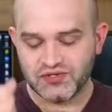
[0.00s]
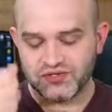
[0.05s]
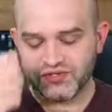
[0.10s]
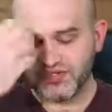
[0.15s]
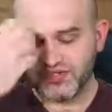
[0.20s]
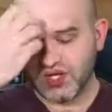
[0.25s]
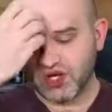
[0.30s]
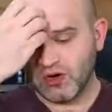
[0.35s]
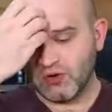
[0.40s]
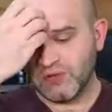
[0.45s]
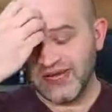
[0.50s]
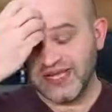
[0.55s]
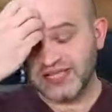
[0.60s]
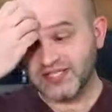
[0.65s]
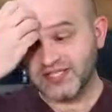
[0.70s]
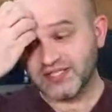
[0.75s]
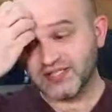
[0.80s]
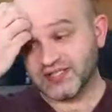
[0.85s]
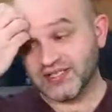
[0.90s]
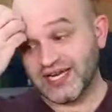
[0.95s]
So
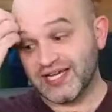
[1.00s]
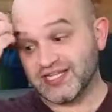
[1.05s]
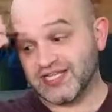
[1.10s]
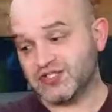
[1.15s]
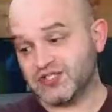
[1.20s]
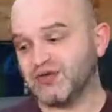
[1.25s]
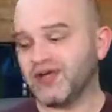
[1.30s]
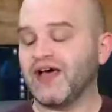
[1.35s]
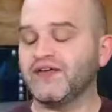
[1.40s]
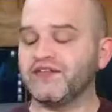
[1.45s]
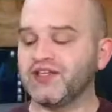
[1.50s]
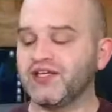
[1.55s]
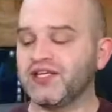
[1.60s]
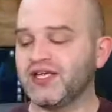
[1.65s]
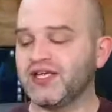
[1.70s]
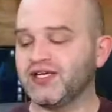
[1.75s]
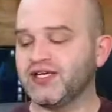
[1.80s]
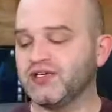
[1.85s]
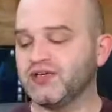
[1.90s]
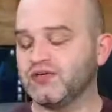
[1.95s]
basically, I still have to
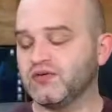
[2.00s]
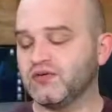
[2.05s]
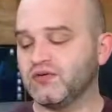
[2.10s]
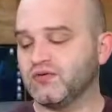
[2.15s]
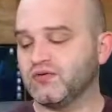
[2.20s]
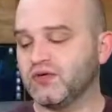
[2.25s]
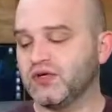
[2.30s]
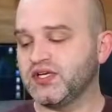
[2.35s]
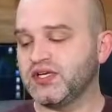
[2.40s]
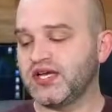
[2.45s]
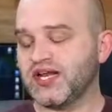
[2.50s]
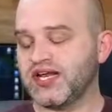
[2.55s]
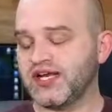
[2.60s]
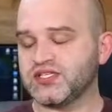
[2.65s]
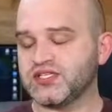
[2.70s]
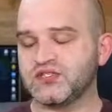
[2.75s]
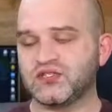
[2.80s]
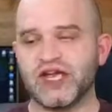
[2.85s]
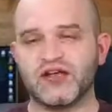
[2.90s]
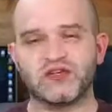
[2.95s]
get, what did I
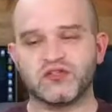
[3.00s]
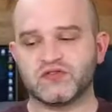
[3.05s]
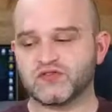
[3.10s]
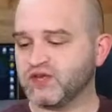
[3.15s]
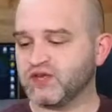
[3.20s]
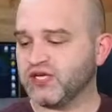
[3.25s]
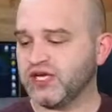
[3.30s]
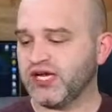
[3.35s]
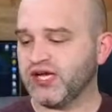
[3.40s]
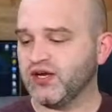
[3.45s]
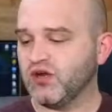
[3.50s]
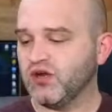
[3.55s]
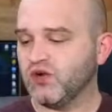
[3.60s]
just forgot.